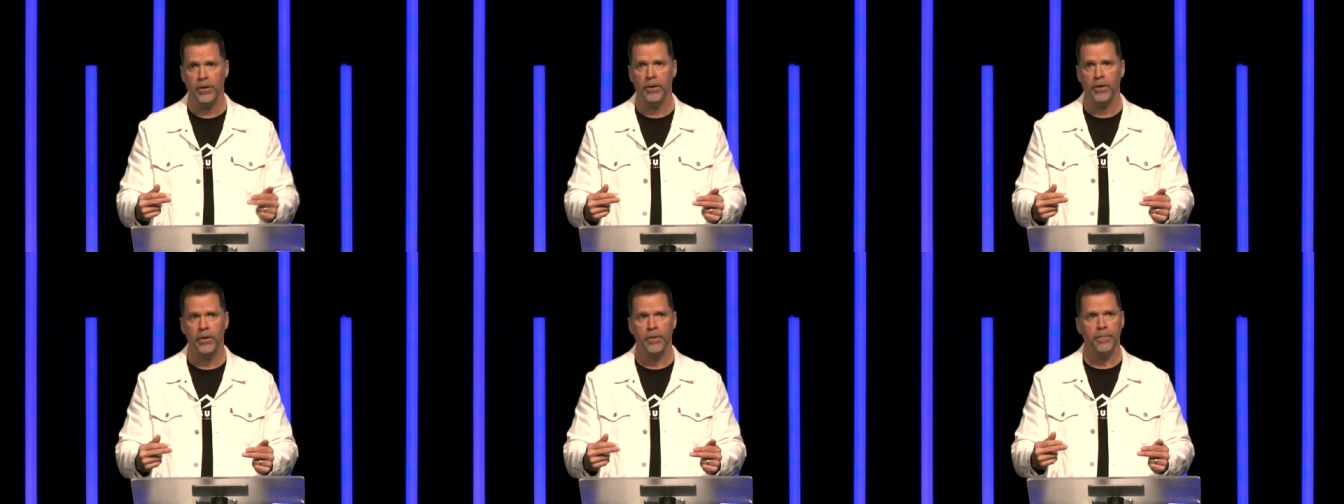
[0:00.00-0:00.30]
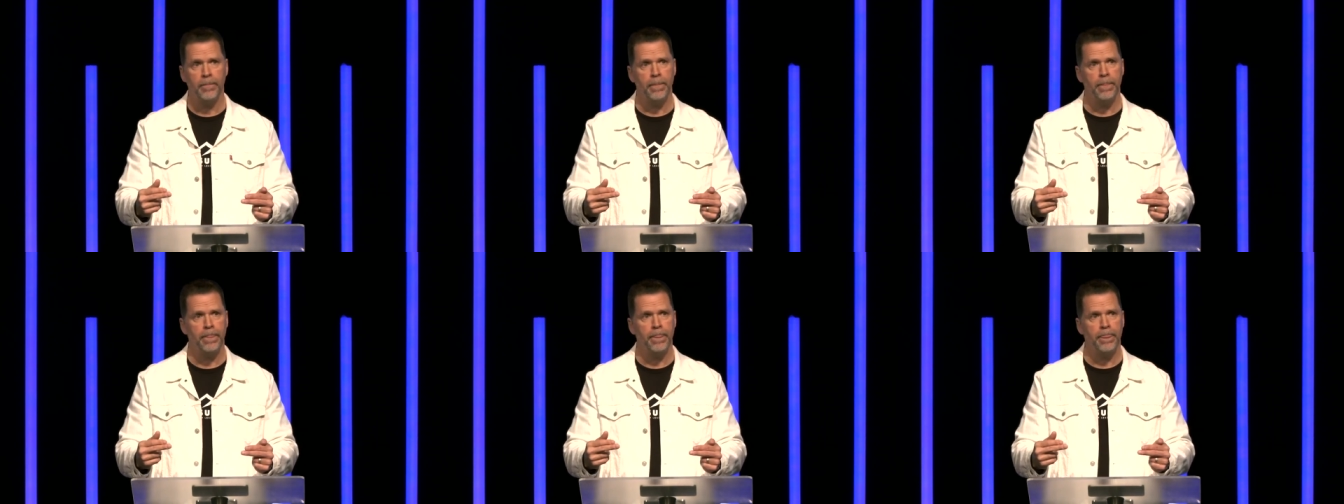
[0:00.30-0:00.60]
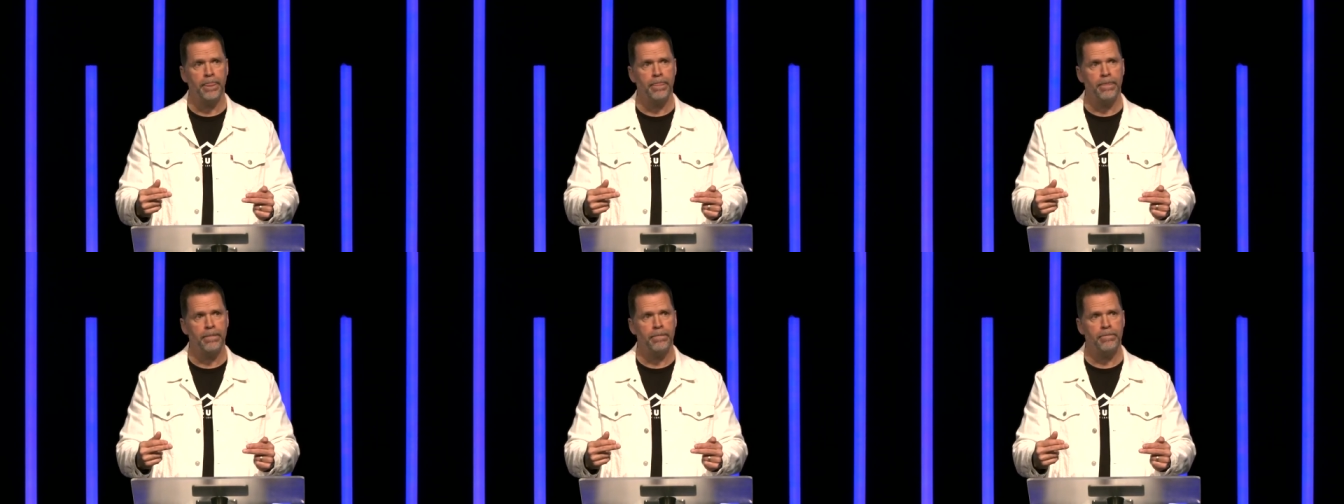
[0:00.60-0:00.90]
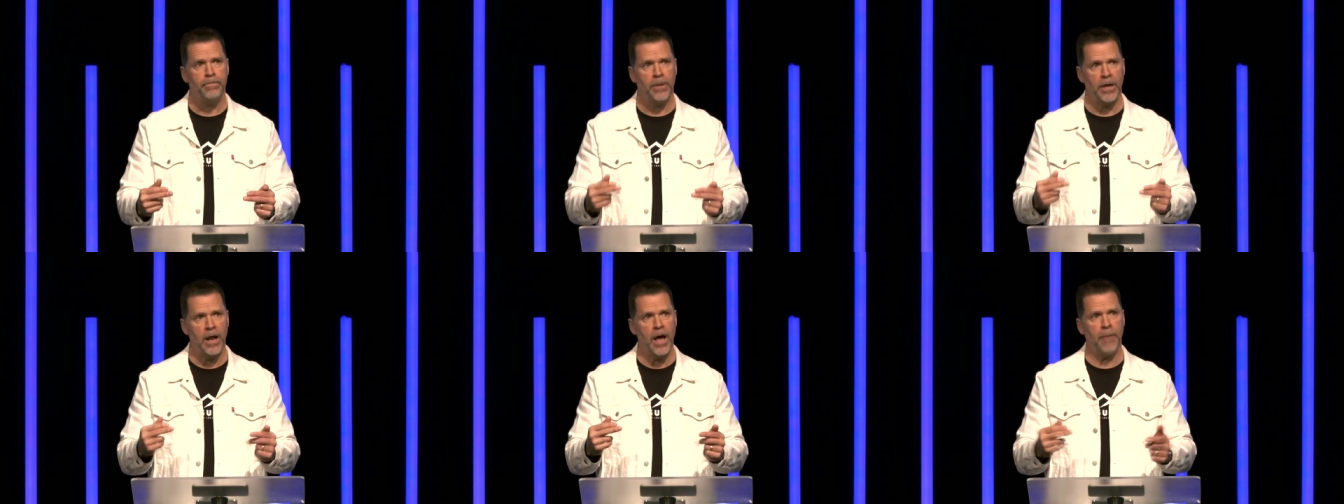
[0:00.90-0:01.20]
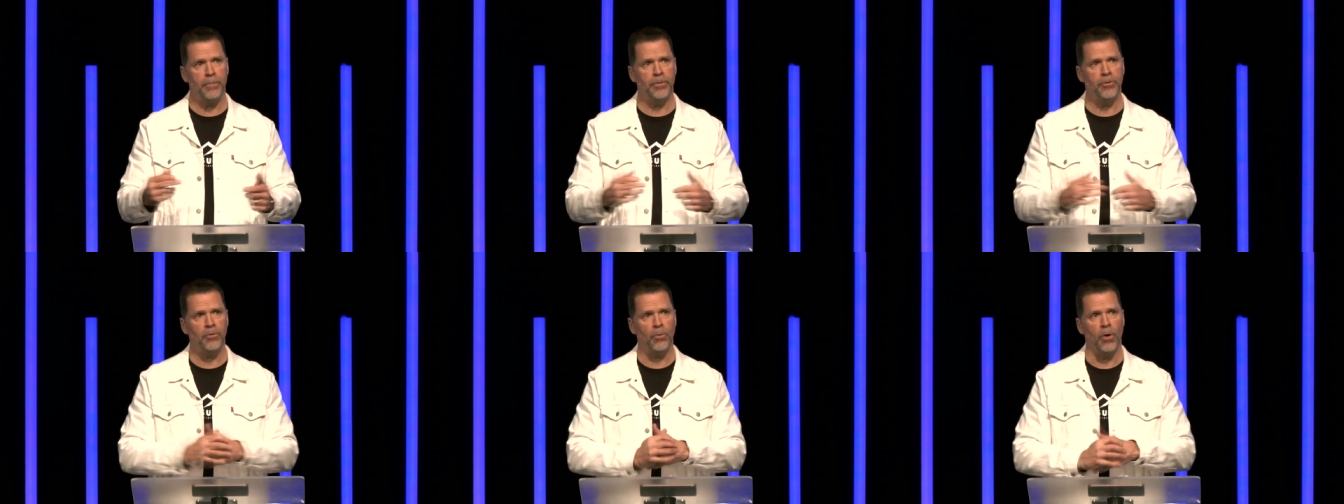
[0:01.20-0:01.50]
It can
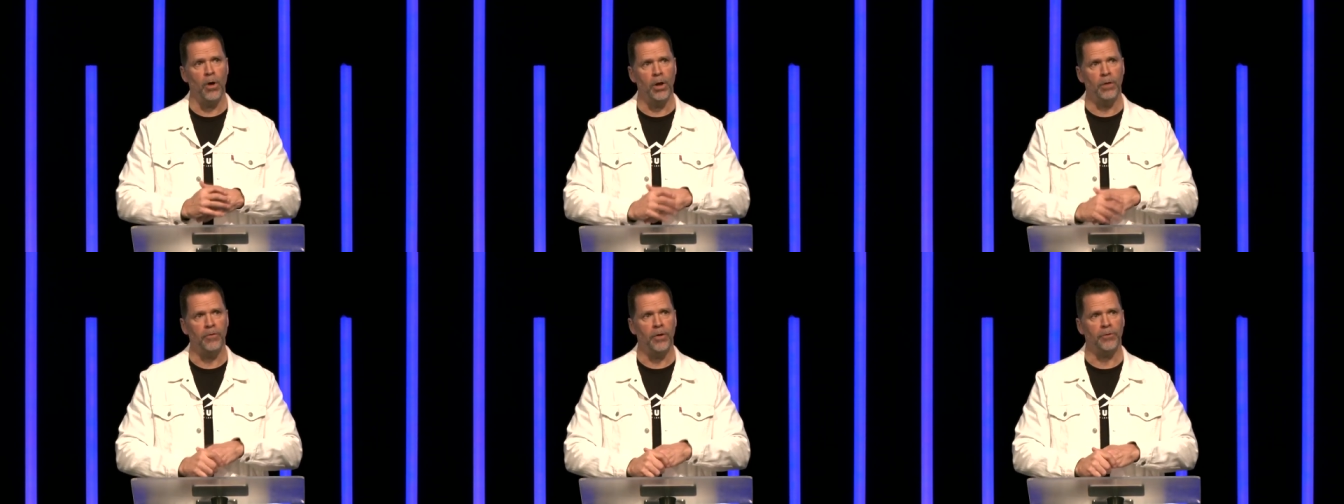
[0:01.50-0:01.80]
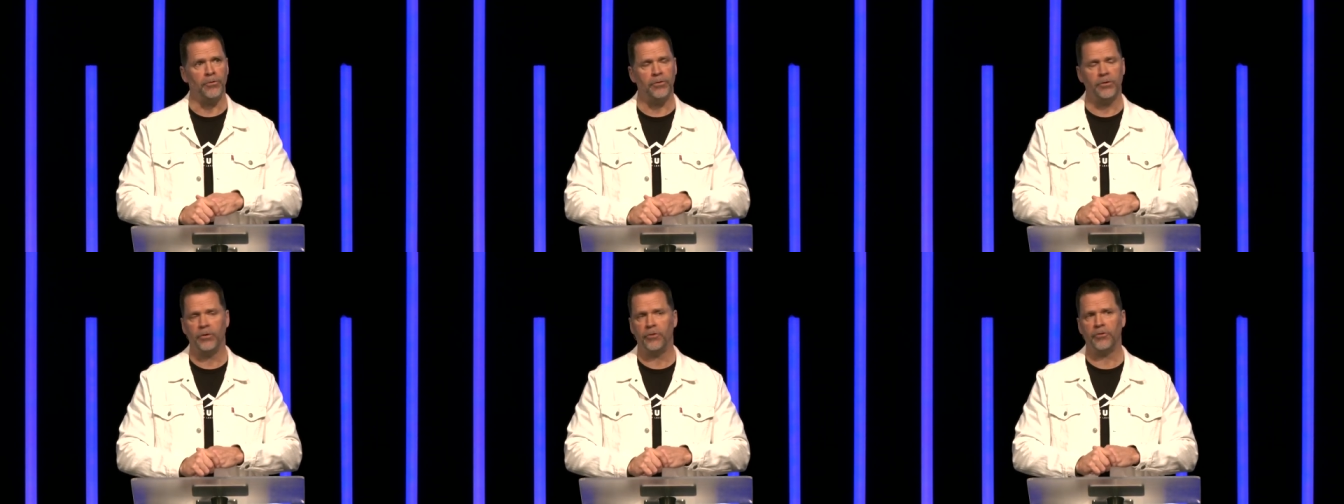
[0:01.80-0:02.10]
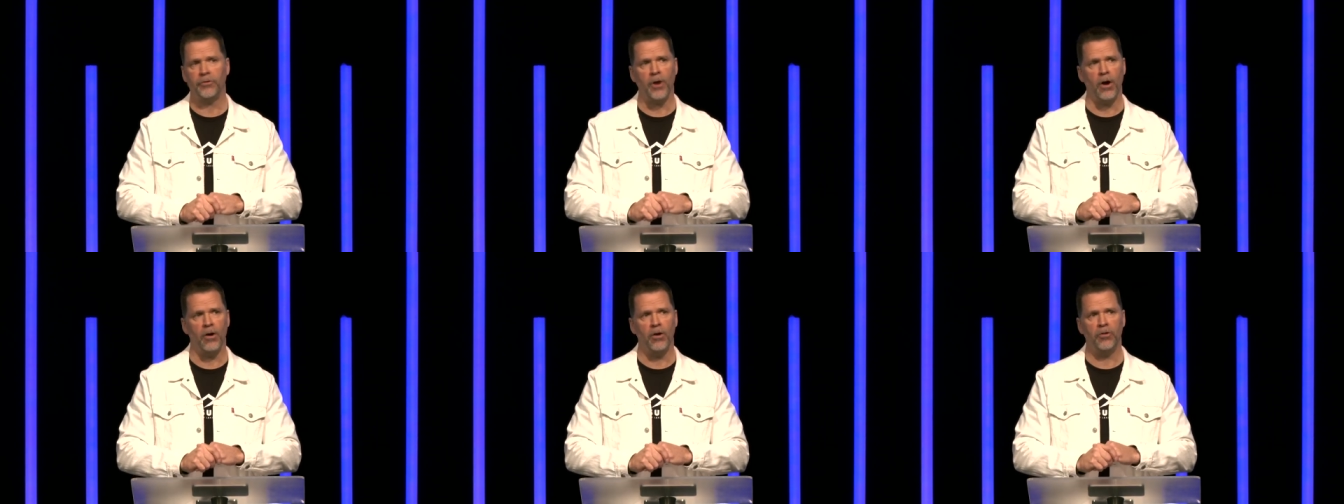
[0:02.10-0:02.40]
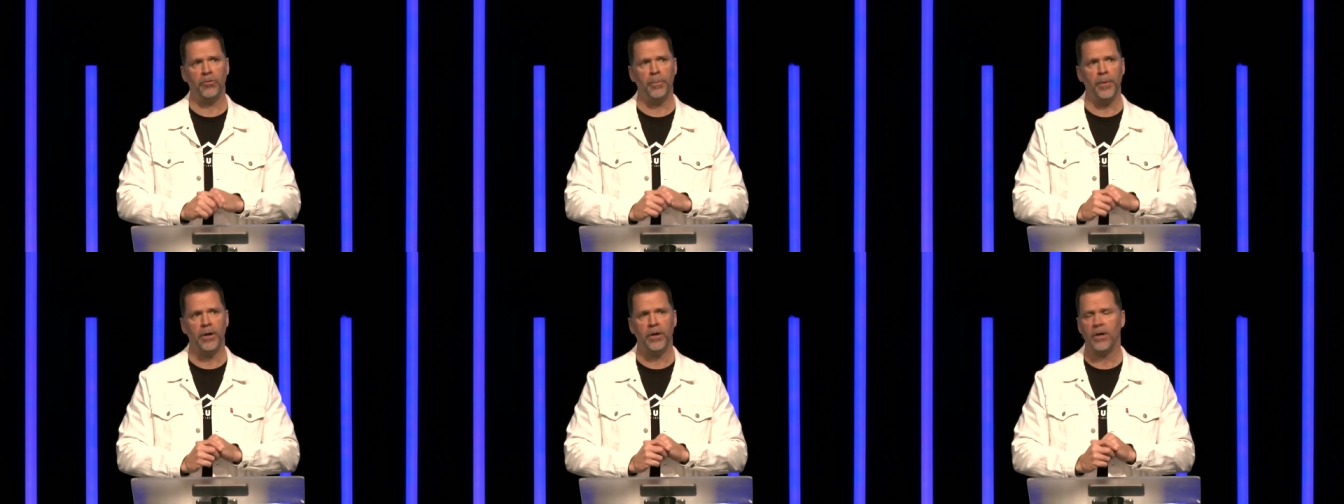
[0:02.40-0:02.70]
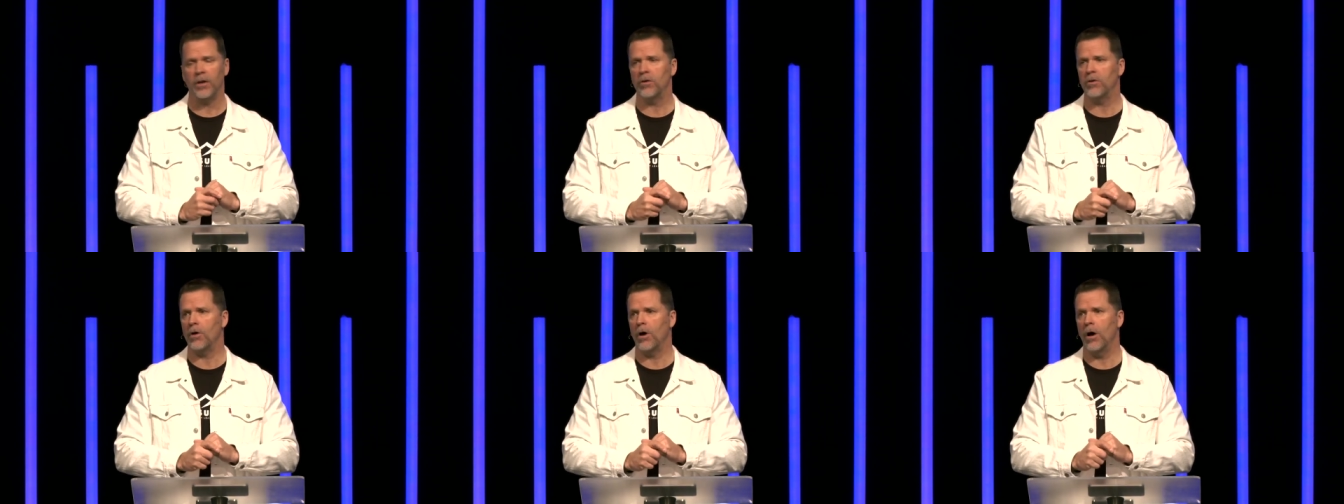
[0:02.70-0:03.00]
happen to all of us. Discouragement
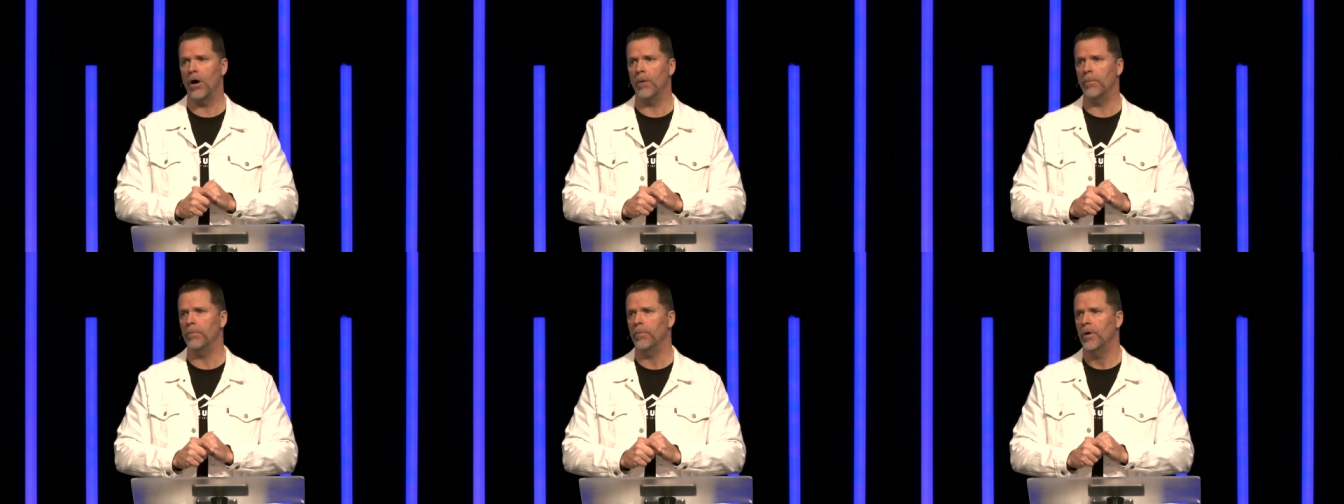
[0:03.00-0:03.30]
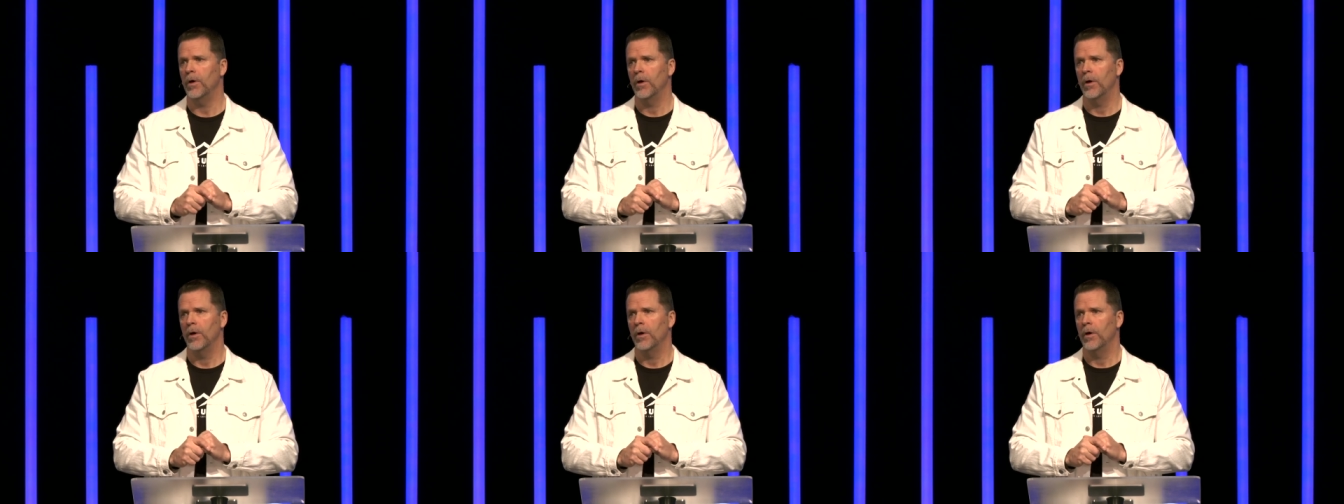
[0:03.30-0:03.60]
can come